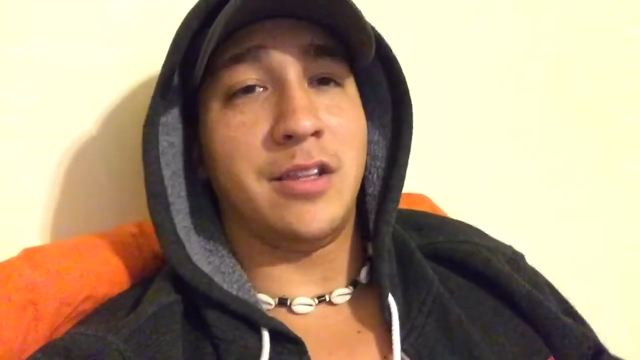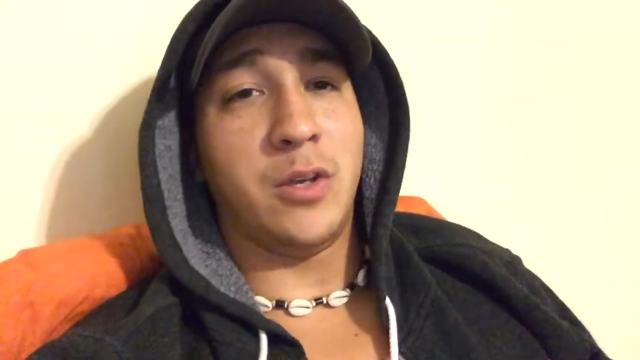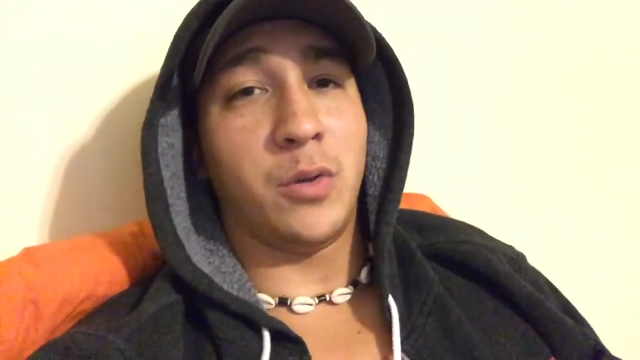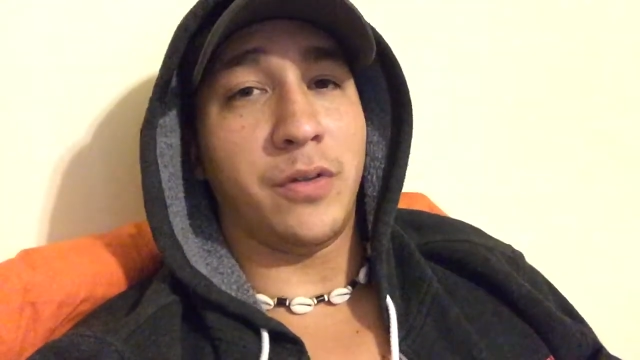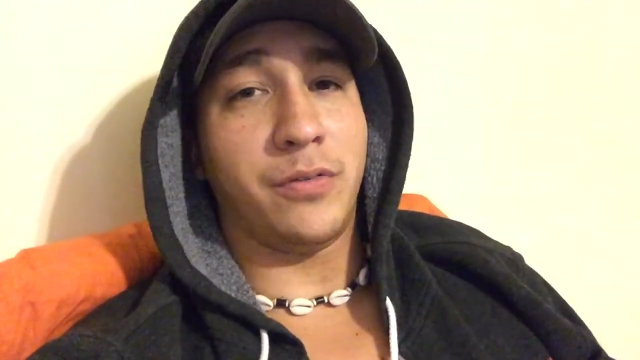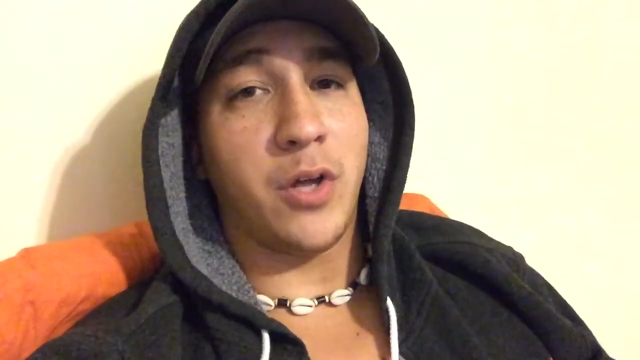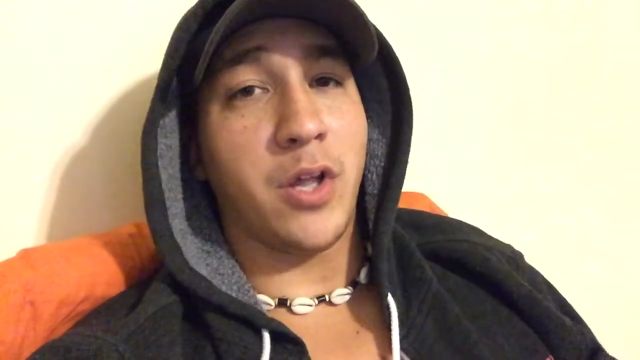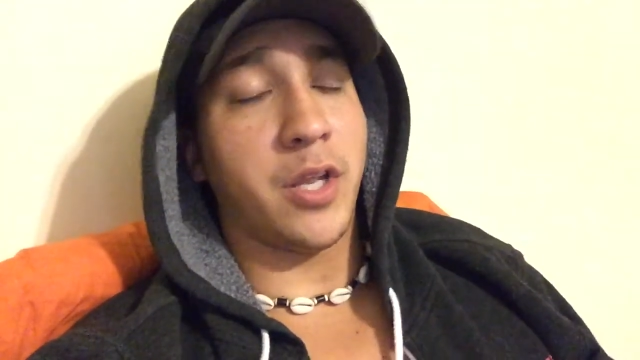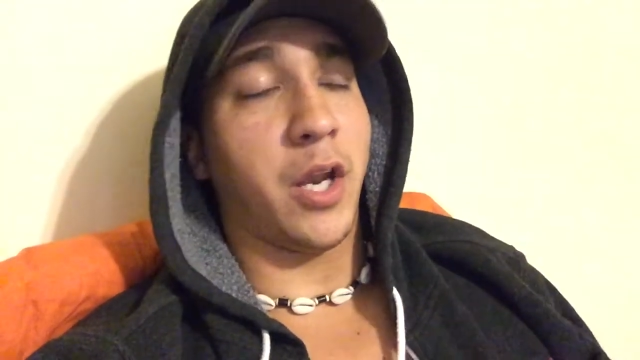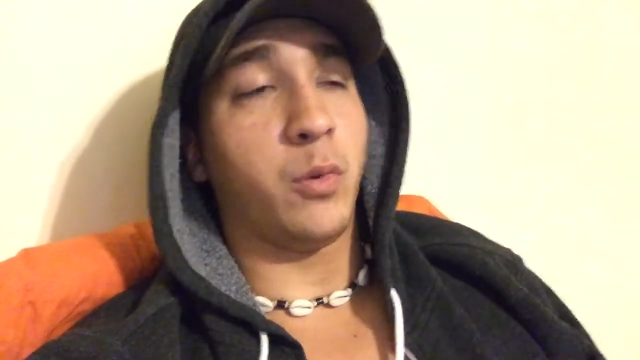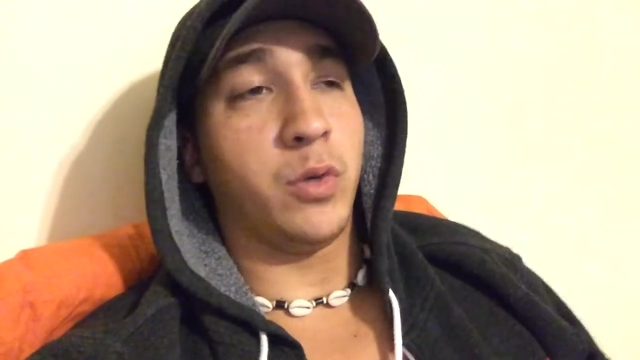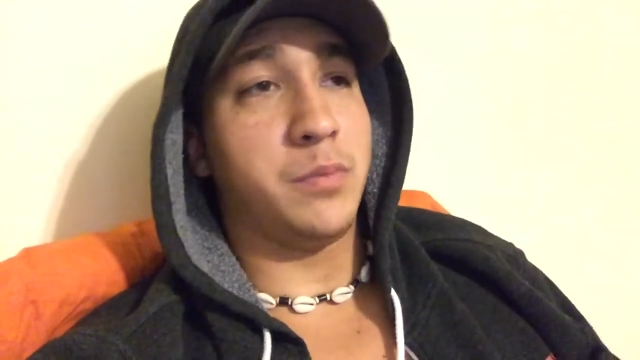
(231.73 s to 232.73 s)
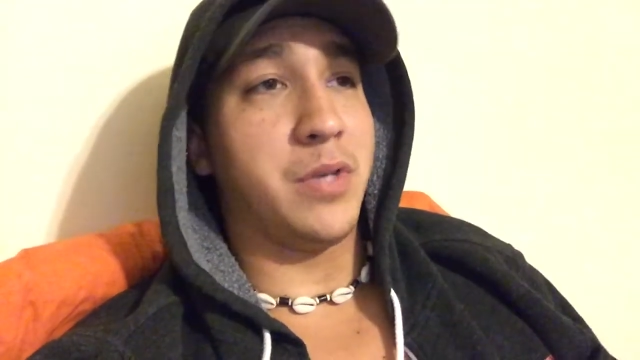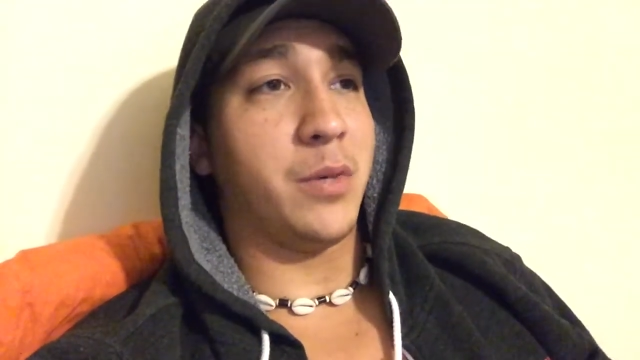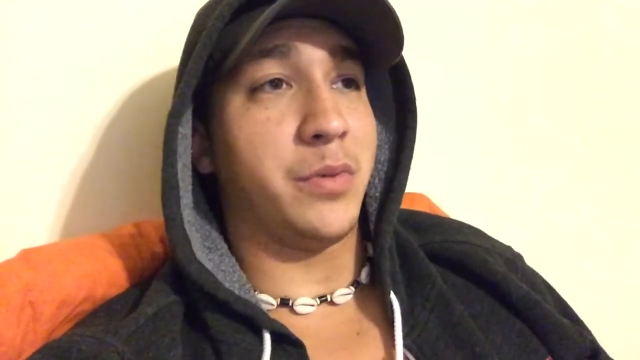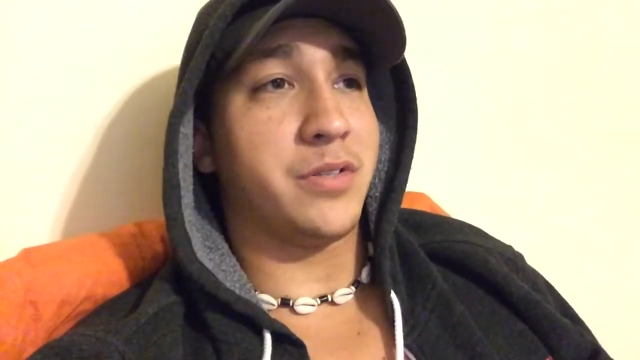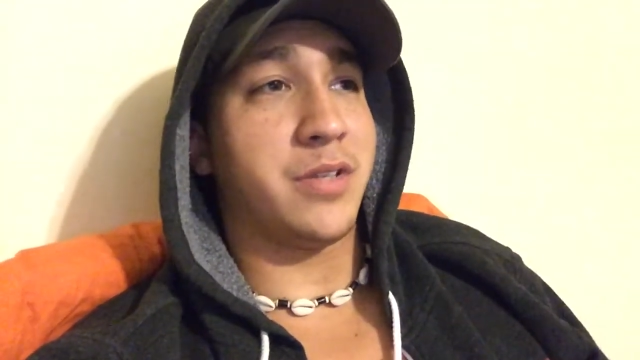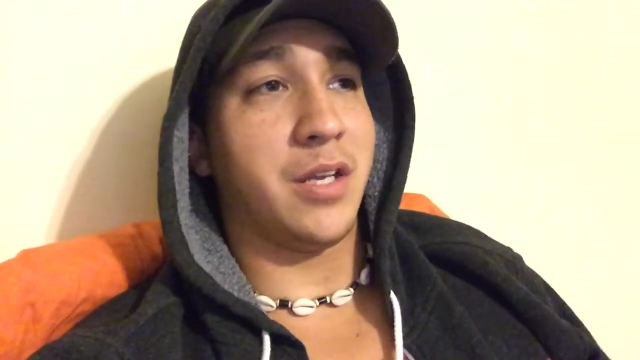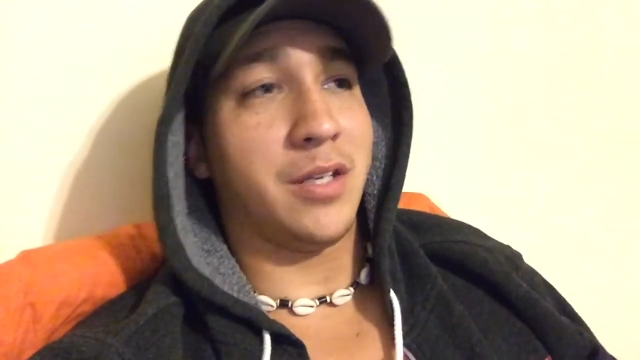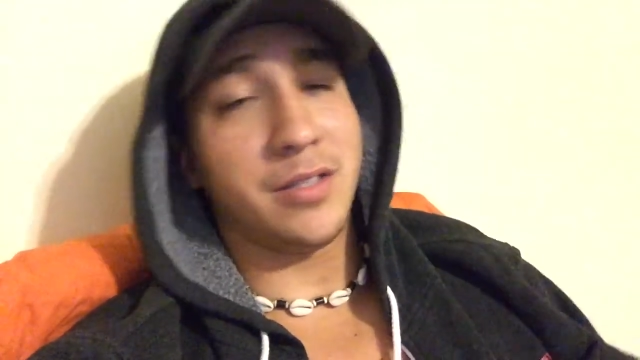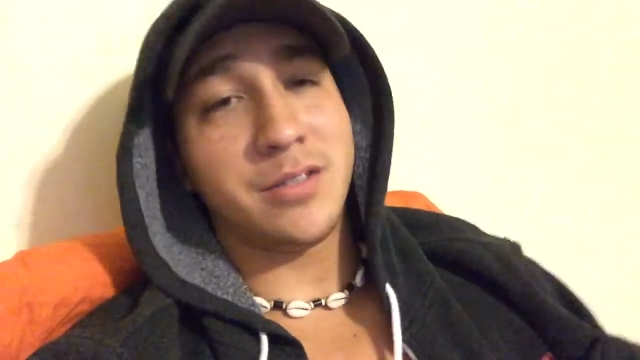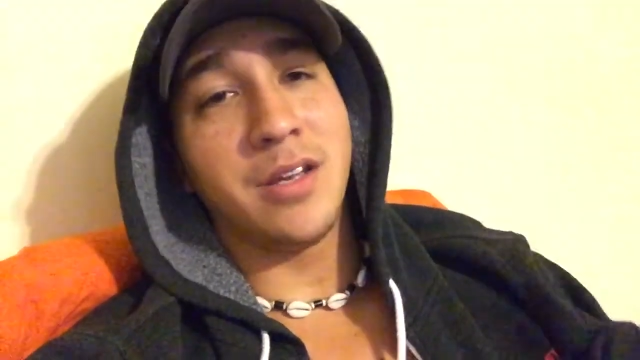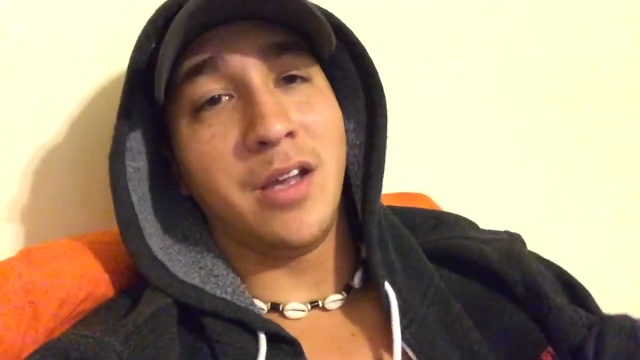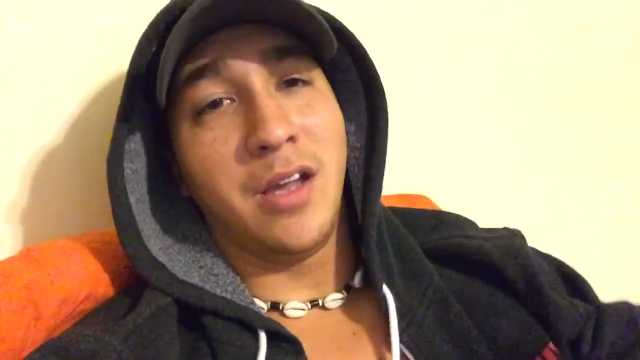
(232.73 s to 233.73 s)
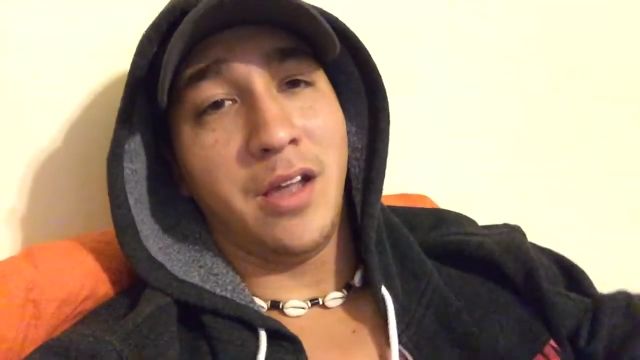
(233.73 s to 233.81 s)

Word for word: the only flaw that i would be able to say is